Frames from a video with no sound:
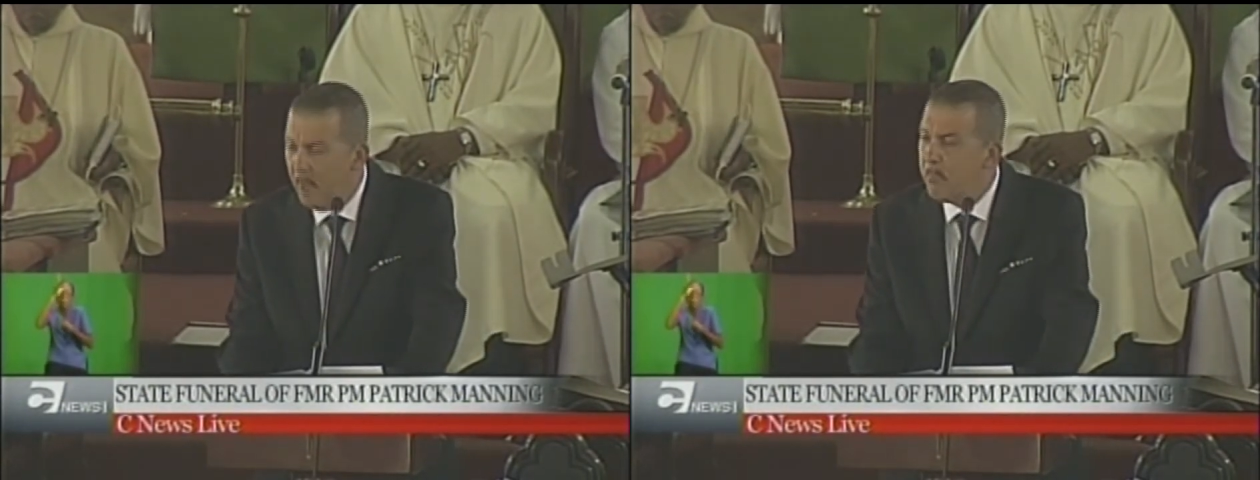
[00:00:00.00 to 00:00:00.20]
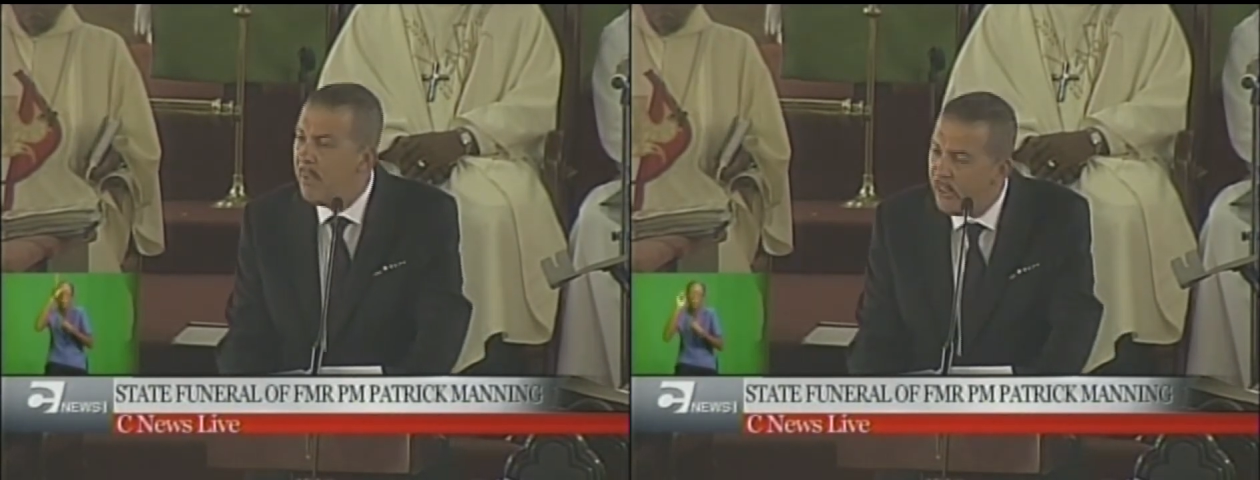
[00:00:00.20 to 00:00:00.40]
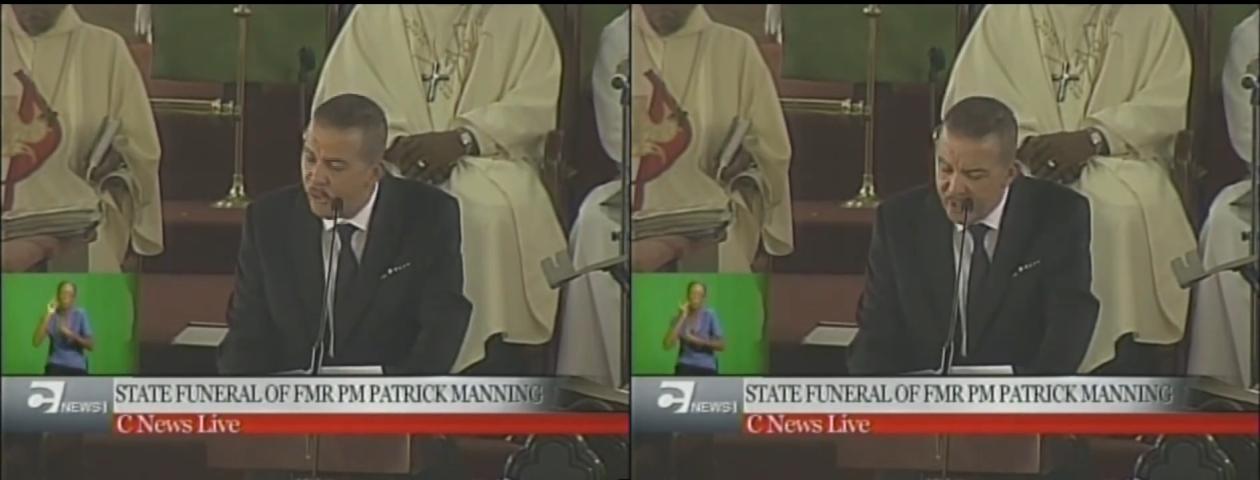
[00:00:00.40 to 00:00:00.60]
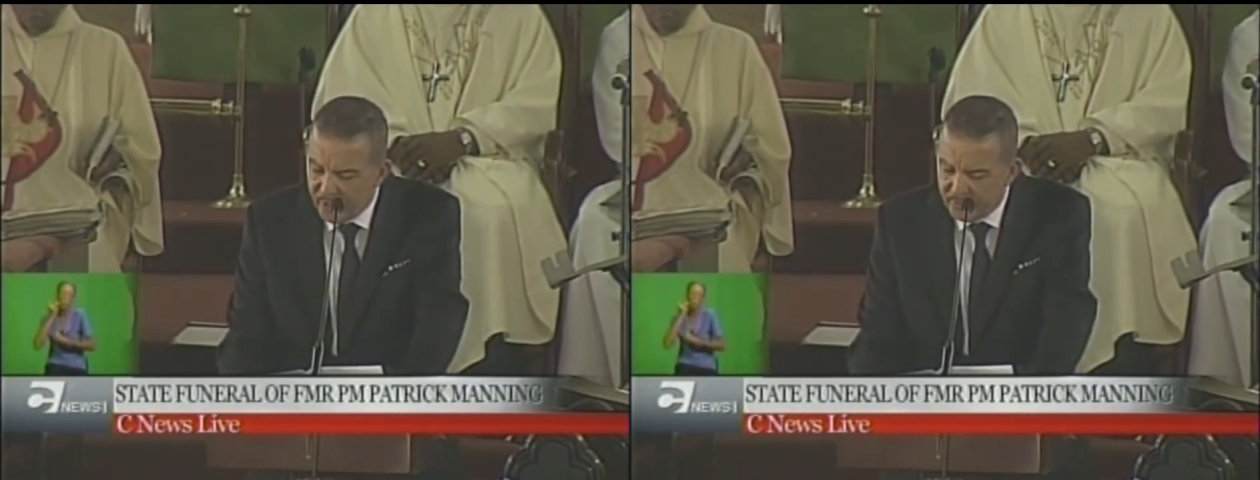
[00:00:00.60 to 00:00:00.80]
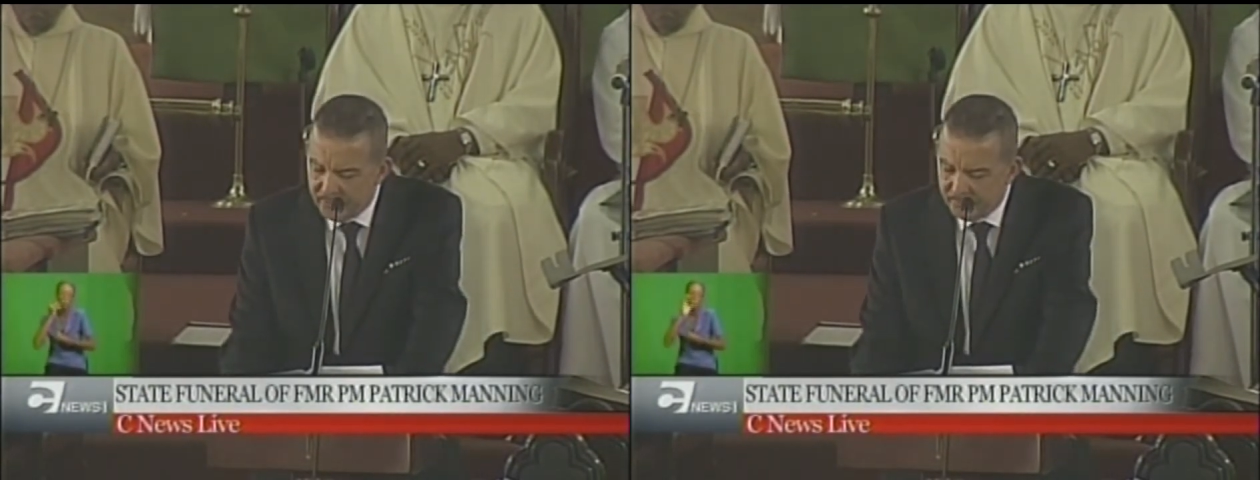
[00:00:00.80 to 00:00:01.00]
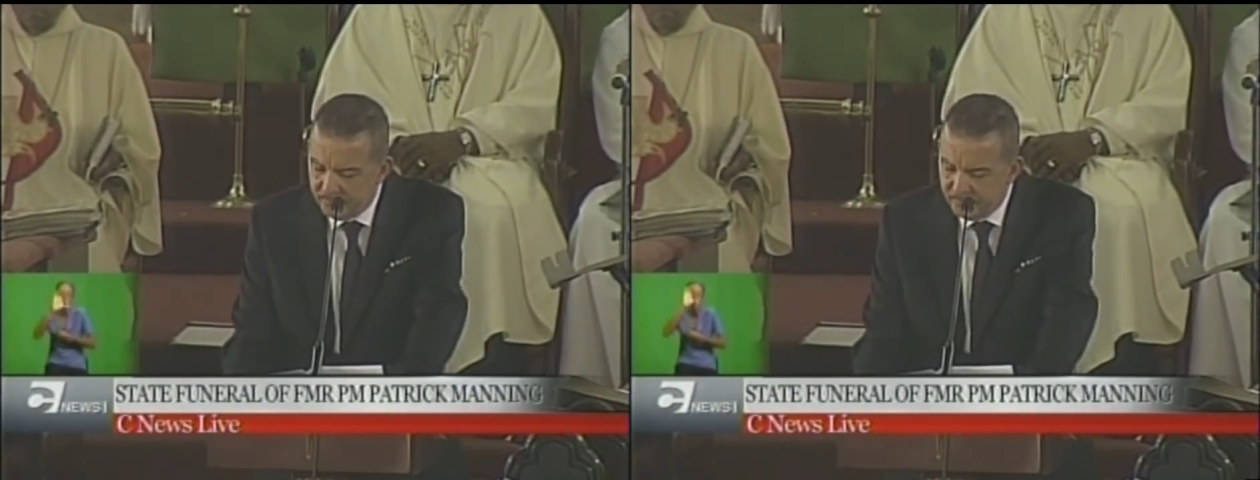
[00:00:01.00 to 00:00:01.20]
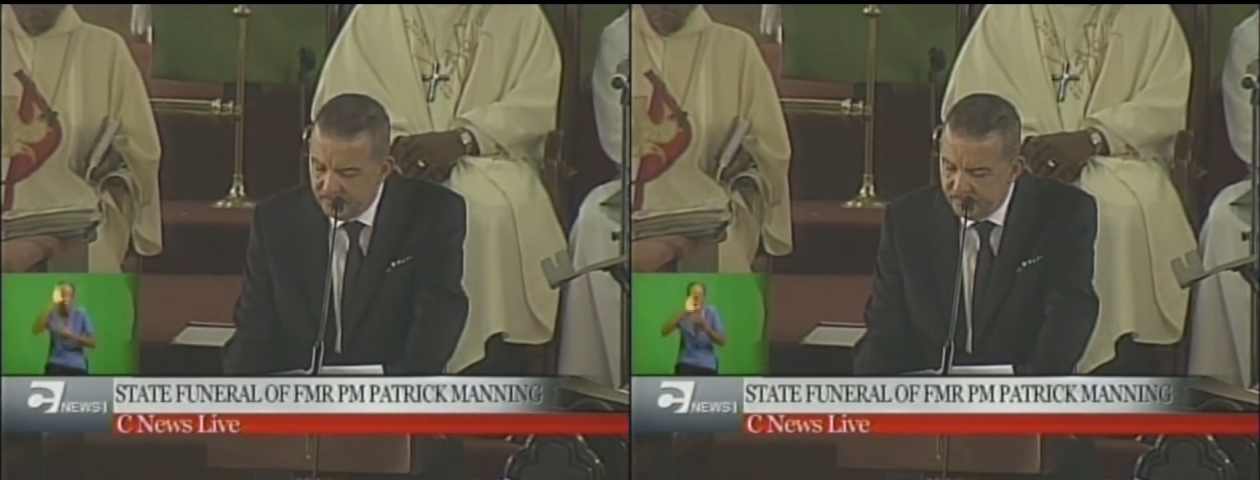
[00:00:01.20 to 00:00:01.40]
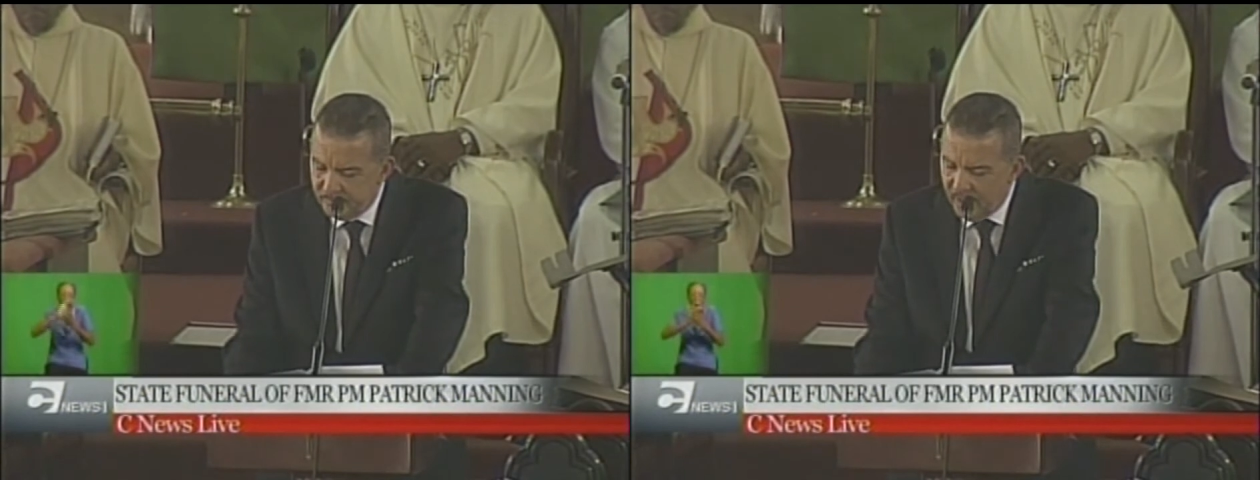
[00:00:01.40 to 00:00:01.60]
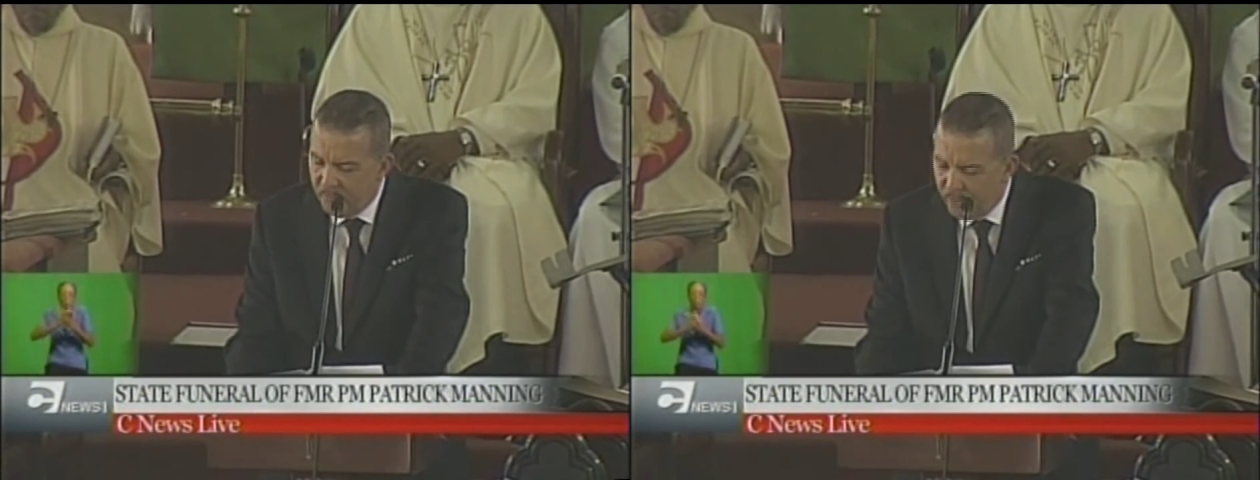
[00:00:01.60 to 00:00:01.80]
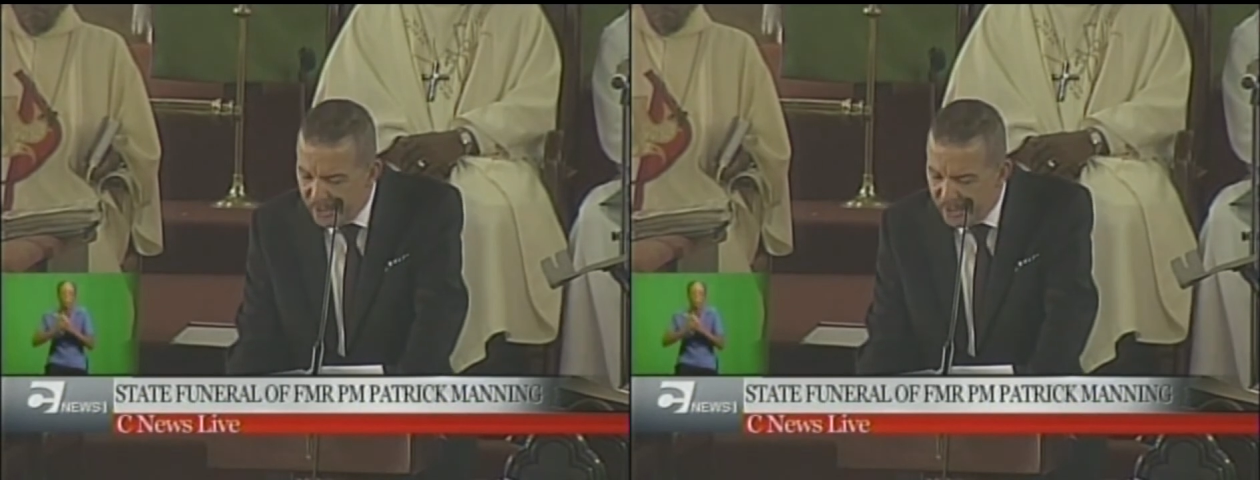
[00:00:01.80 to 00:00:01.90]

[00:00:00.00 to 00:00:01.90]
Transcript: a patriot, a